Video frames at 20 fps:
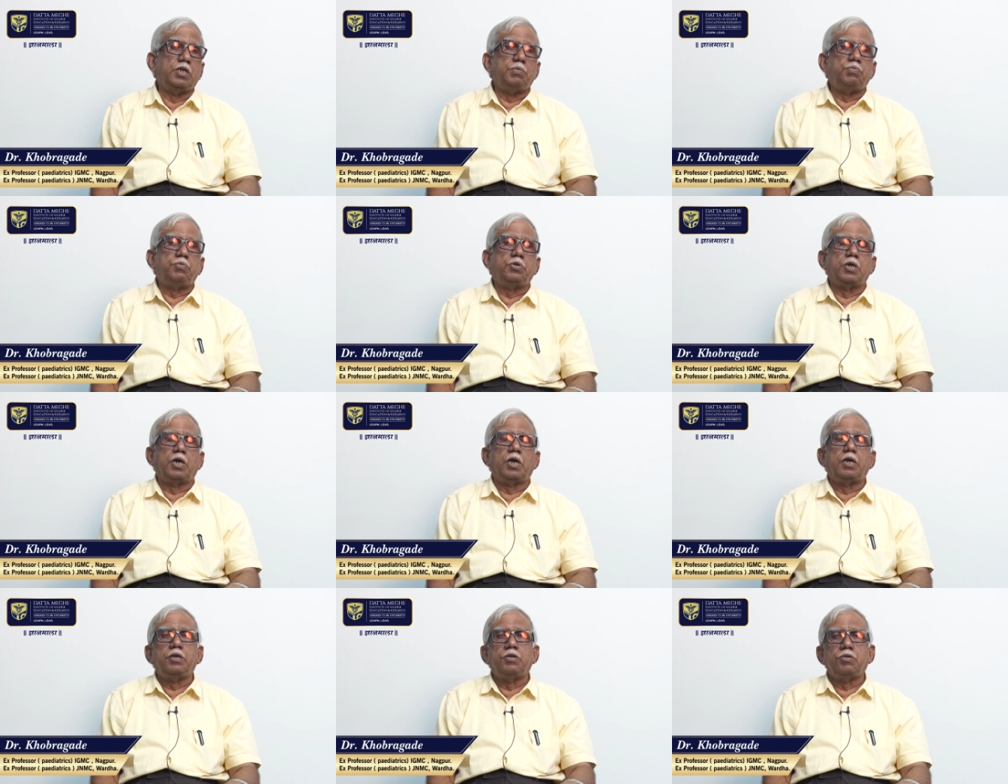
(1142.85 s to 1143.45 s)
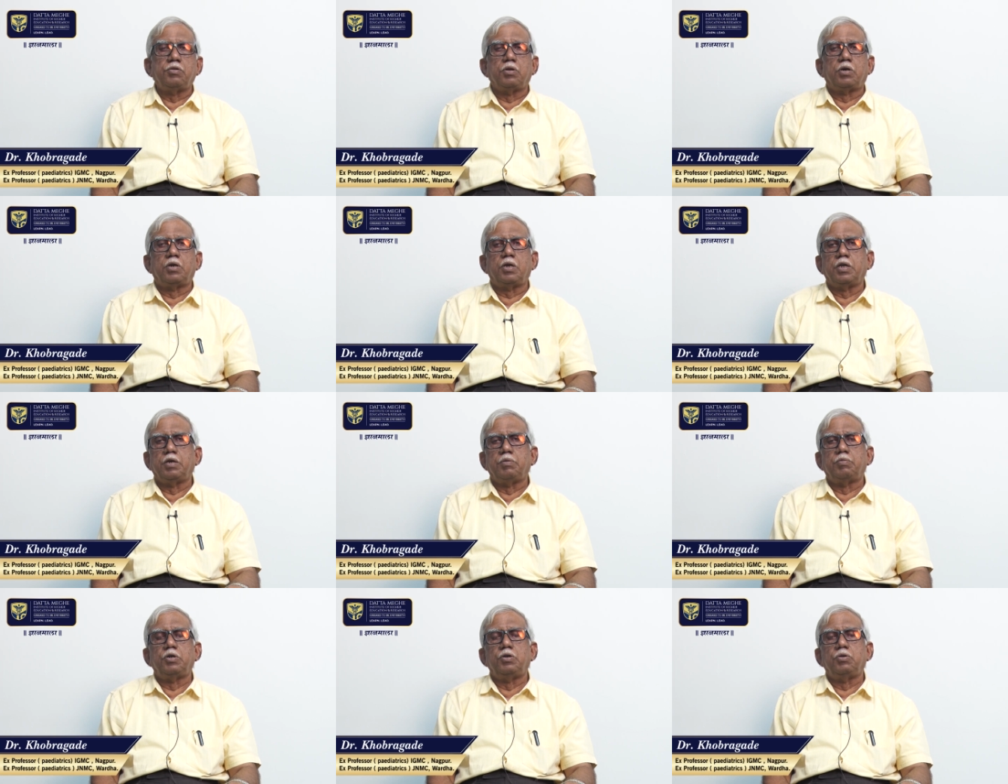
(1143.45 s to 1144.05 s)
If child is
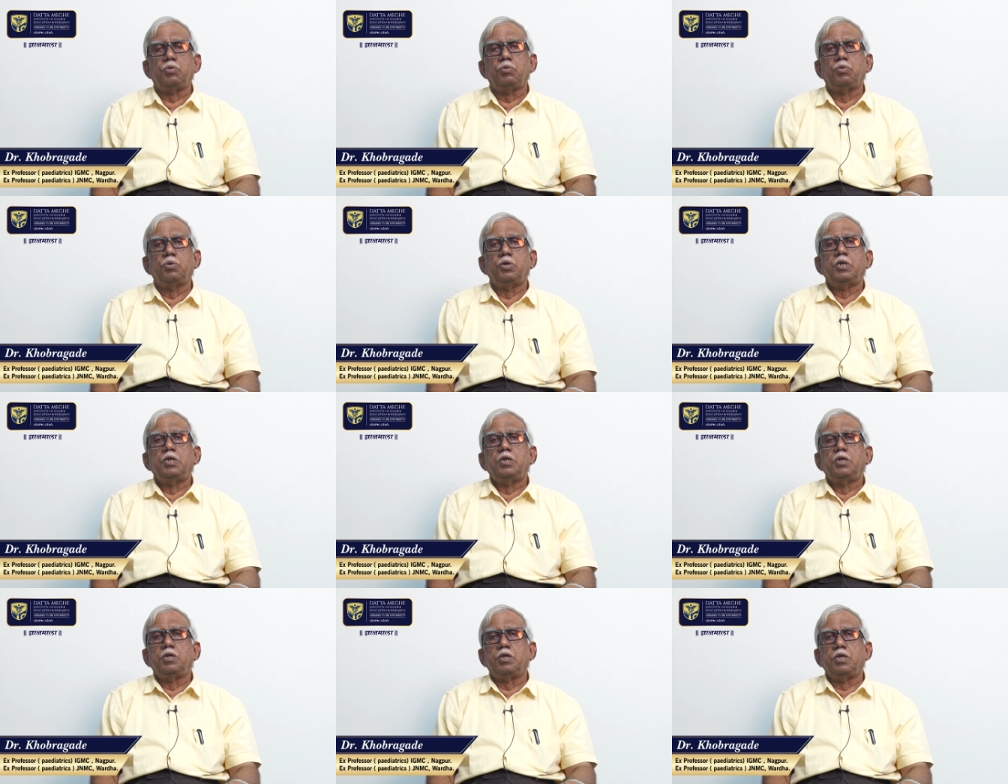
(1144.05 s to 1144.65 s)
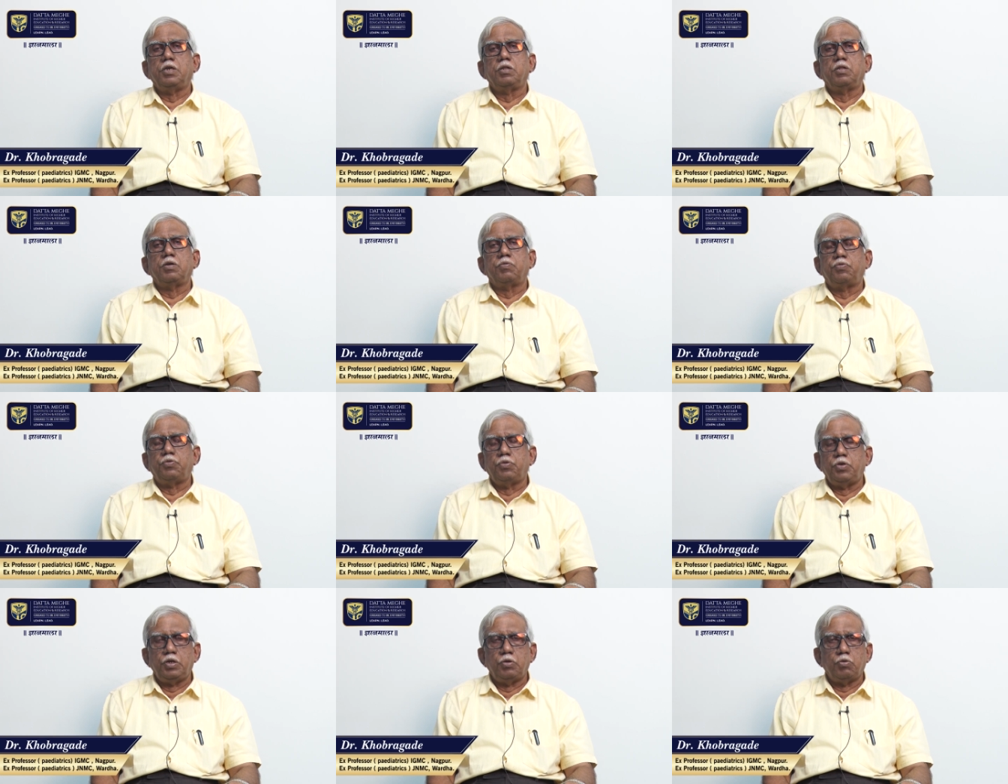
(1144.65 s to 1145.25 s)
not able to take the
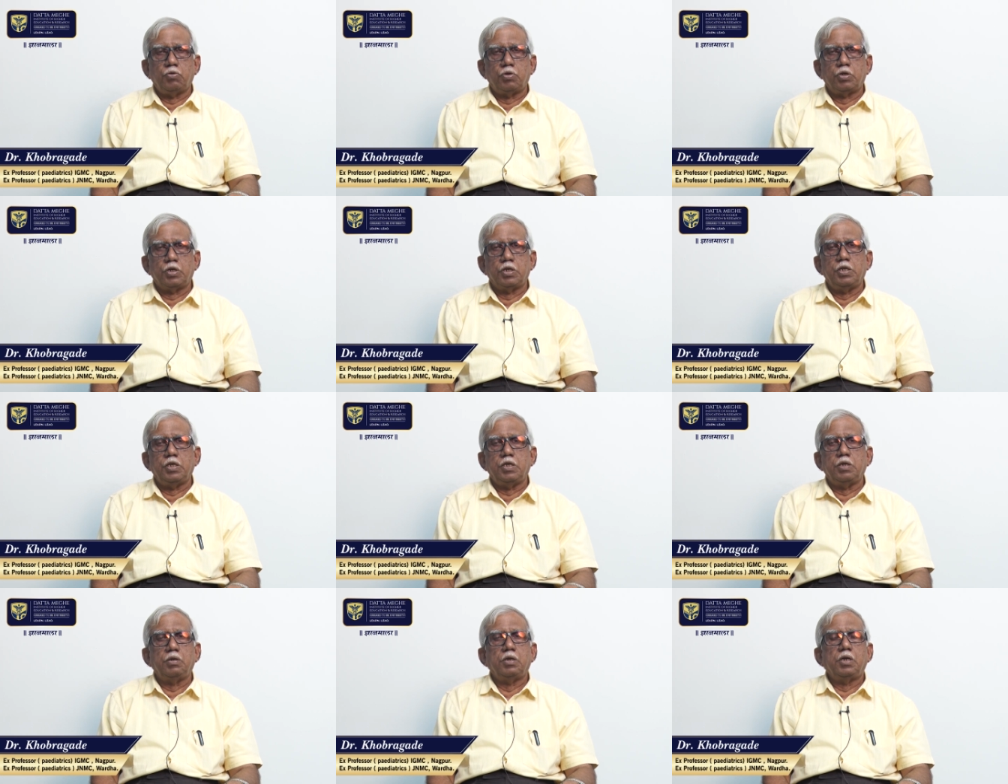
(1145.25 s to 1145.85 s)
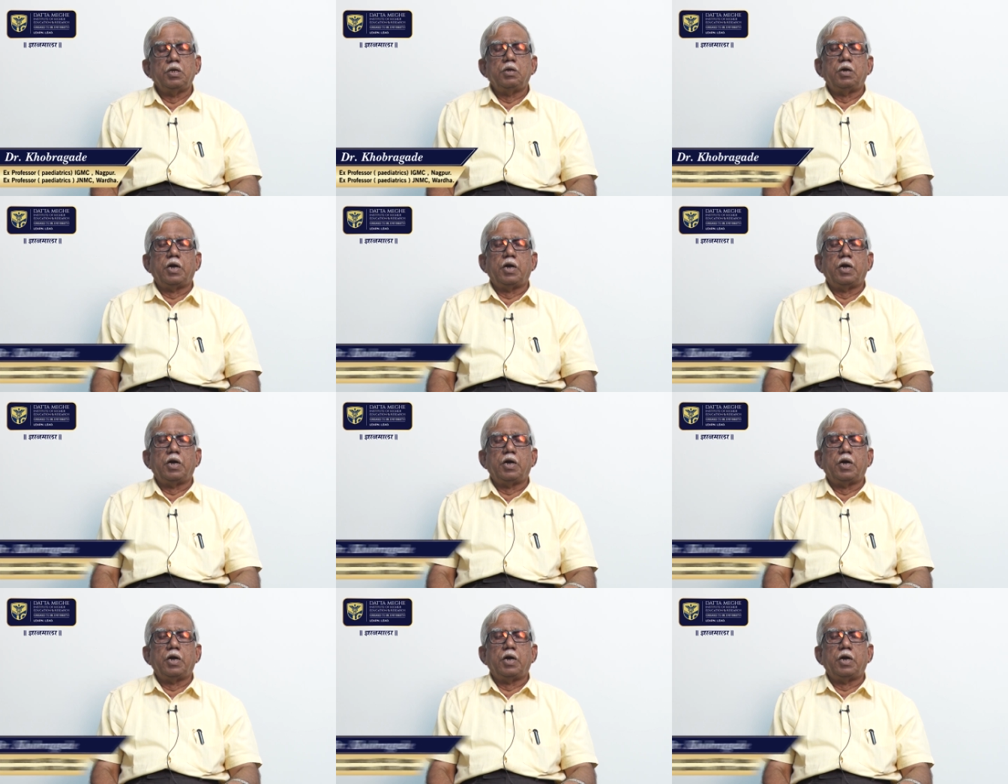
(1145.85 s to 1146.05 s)
fluid orally,